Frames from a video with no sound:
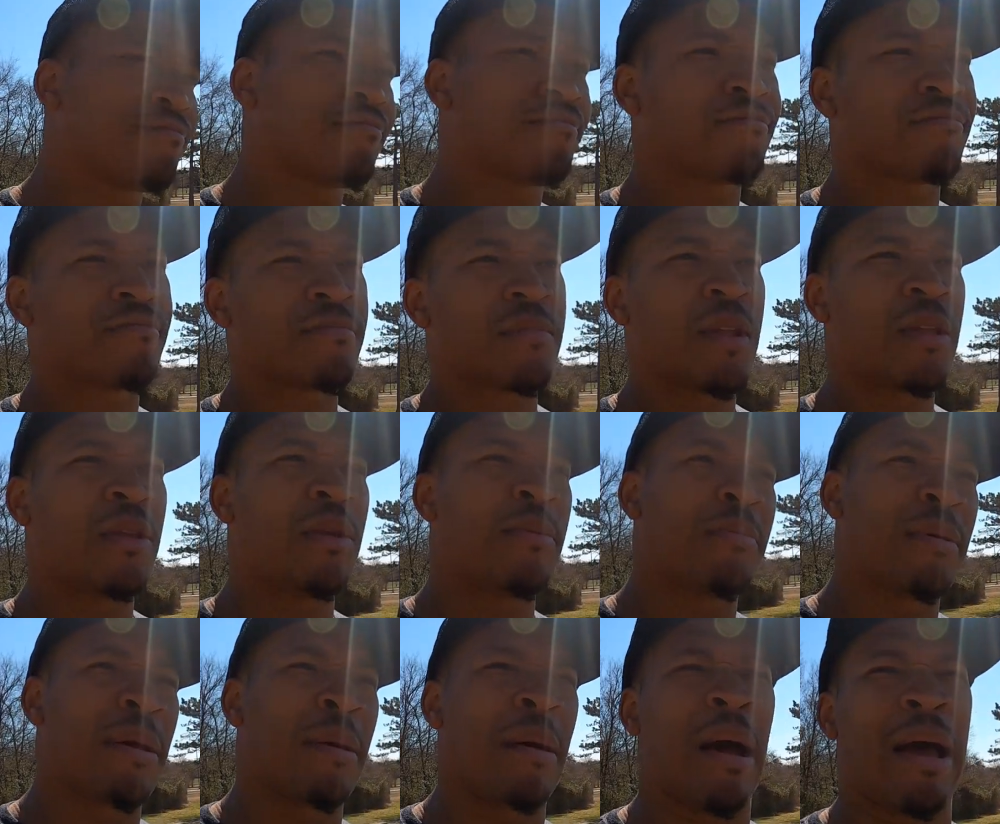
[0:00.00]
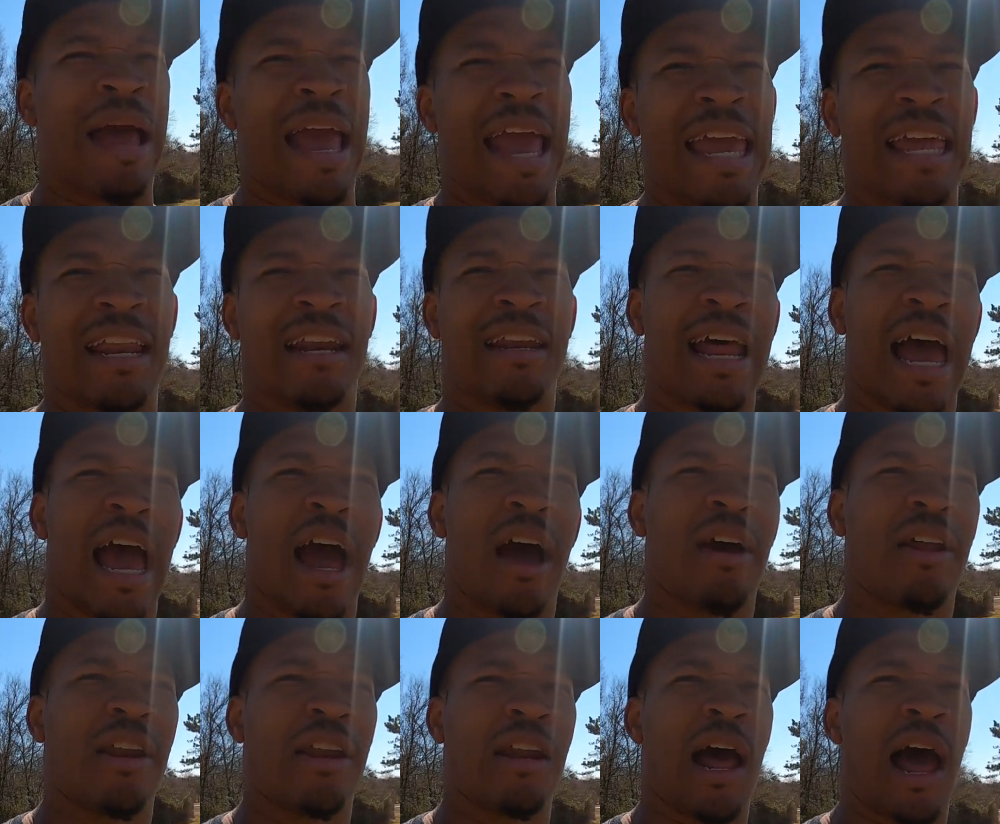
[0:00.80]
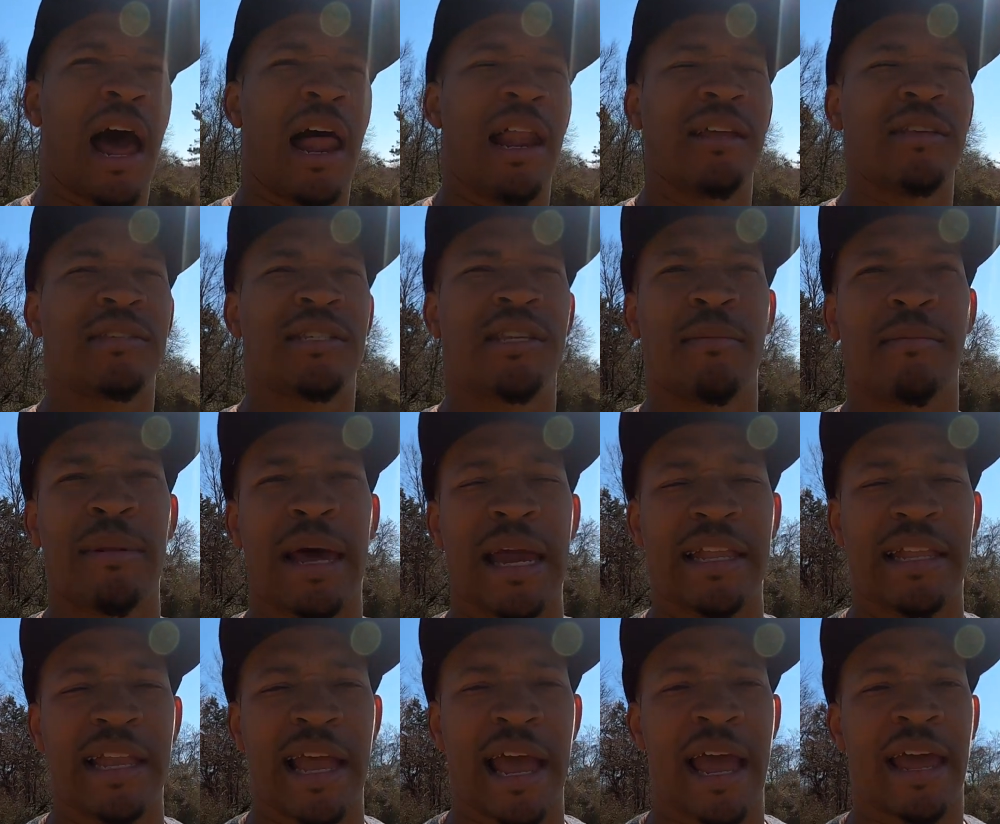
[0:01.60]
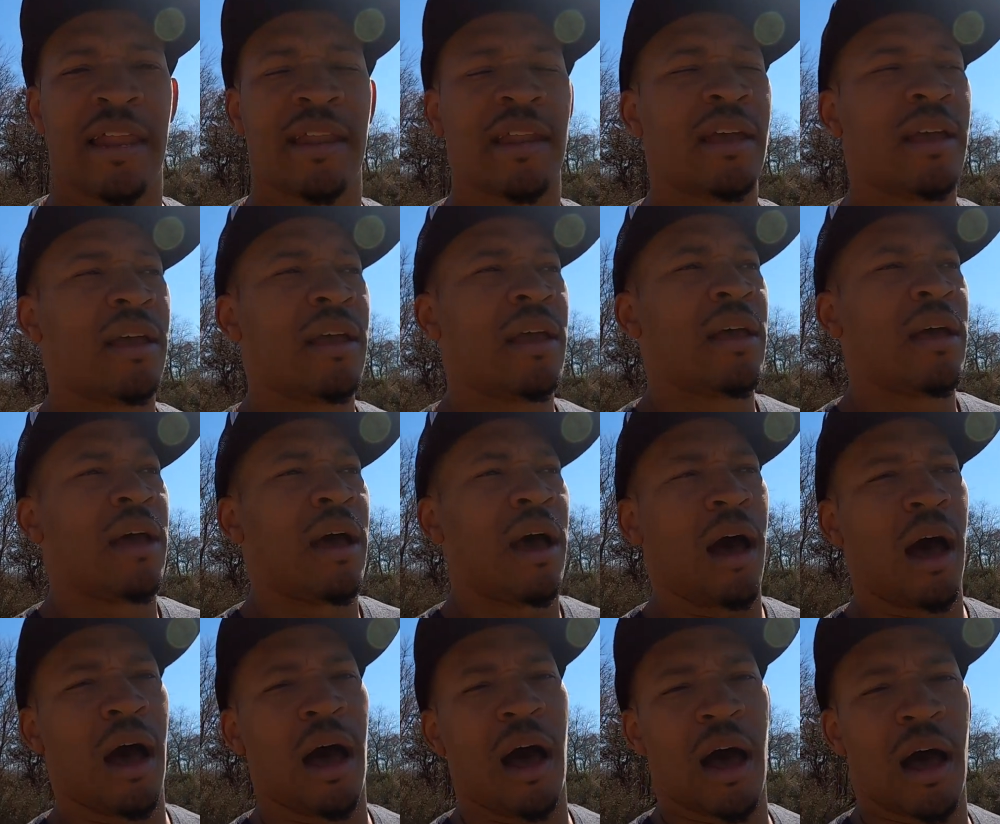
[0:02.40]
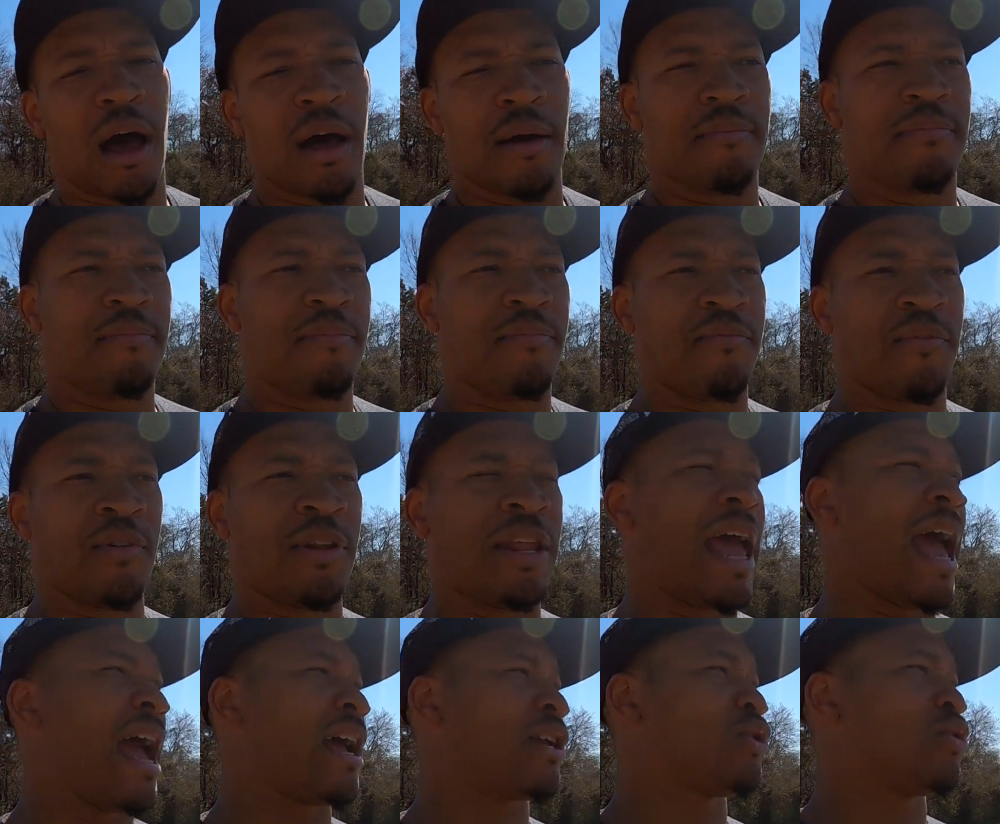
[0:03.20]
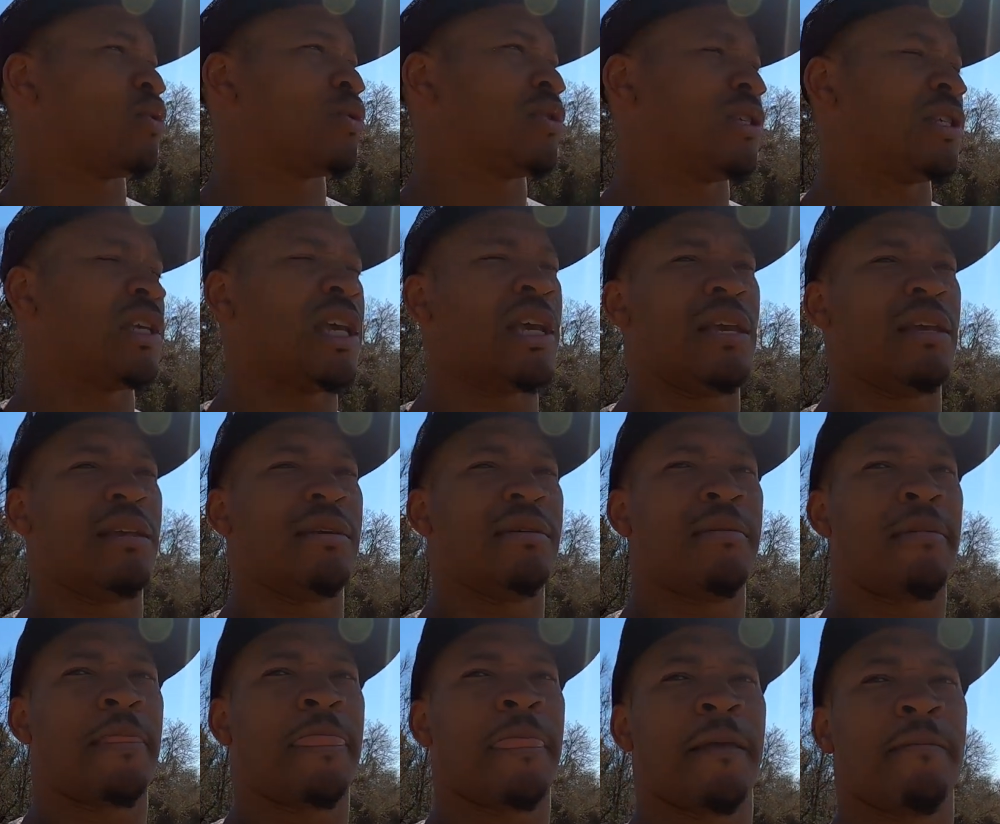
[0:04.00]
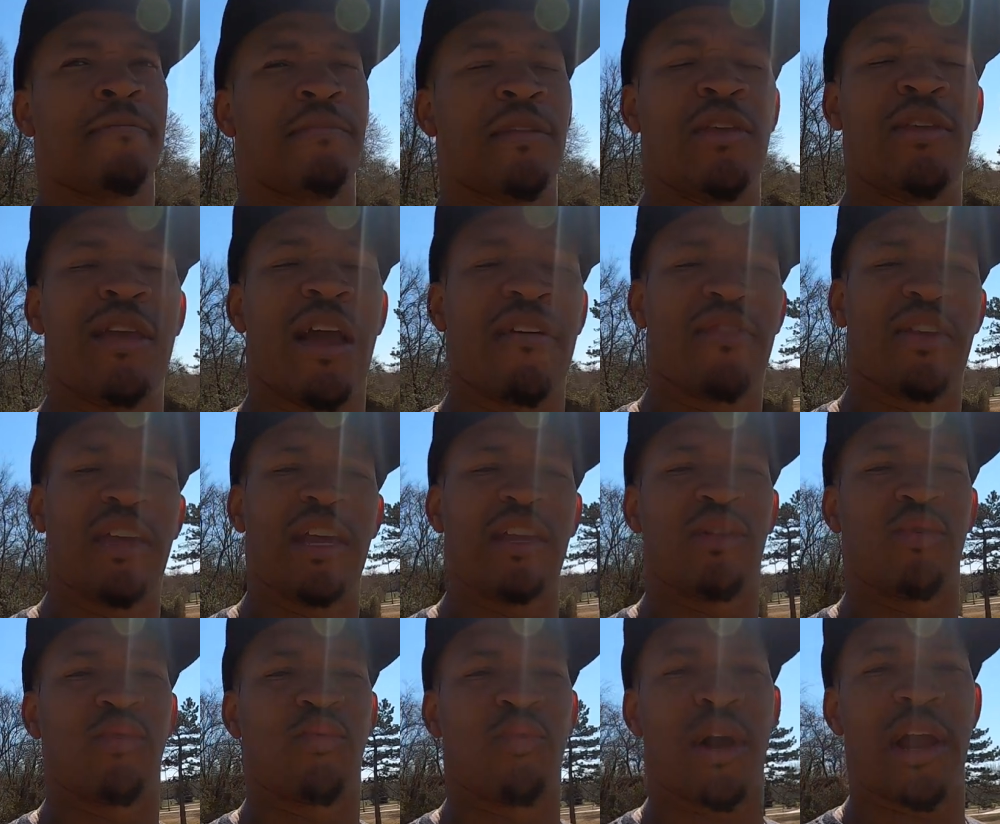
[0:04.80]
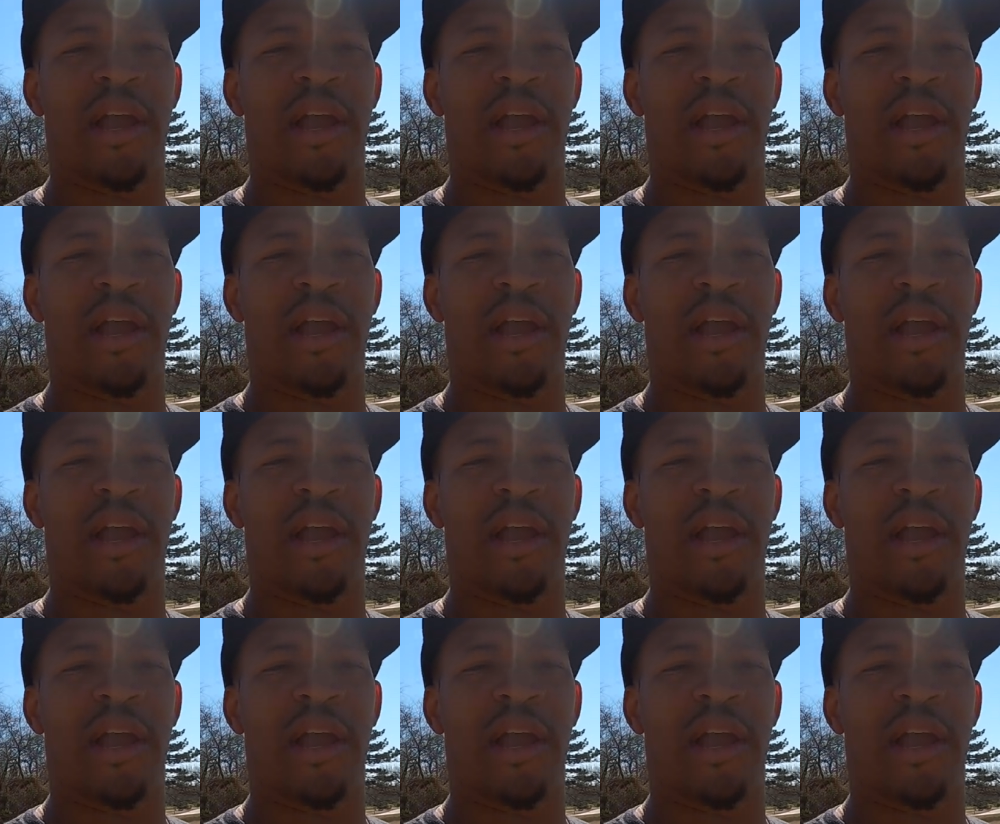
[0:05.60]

mm, you pay about eight or $900, something like that, uh, for the actual seat. Then you have to get the